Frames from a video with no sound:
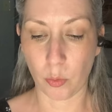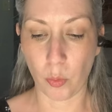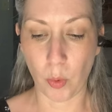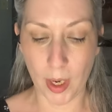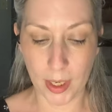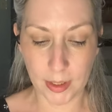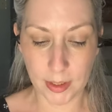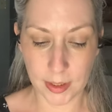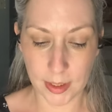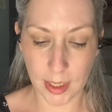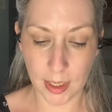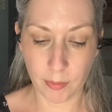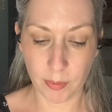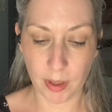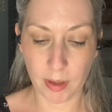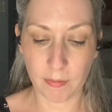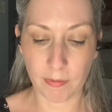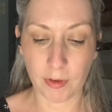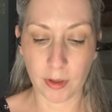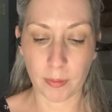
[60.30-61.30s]
Wednesday when
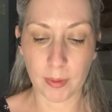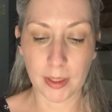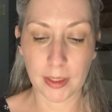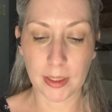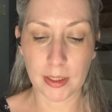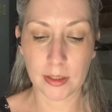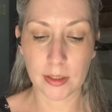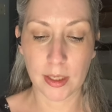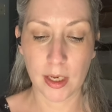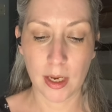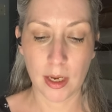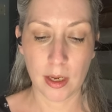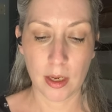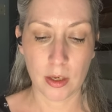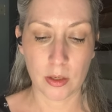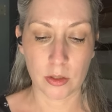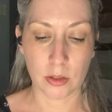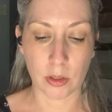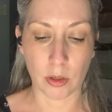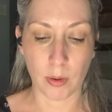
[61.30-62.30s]
I'm filming this.
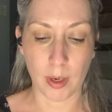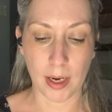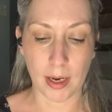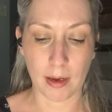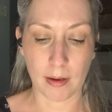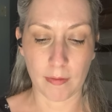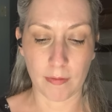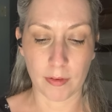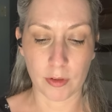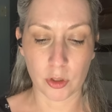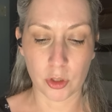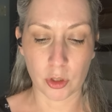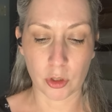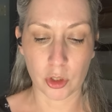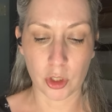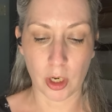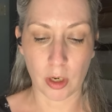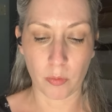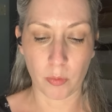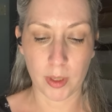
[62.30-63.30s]
So I have
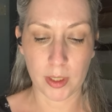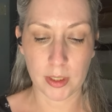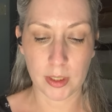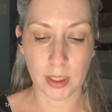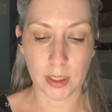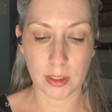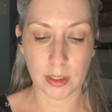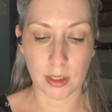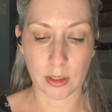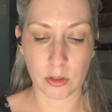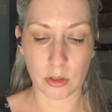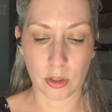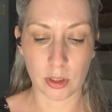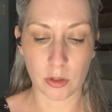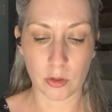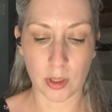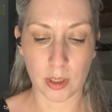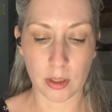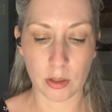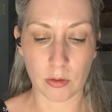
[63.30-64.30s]
church on Wednesdays and I usually
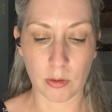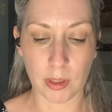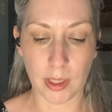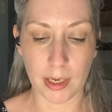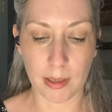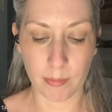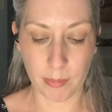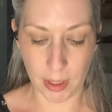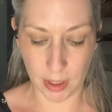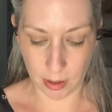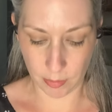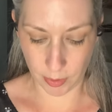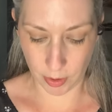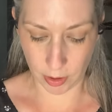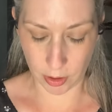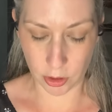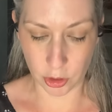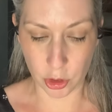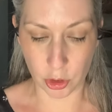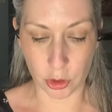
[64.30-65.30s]
try to do light makeup
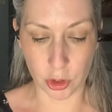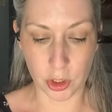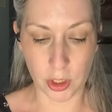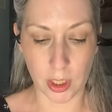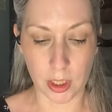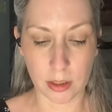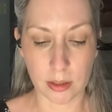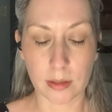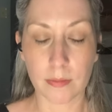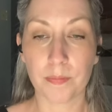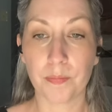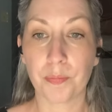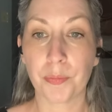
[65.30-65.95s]
on church days.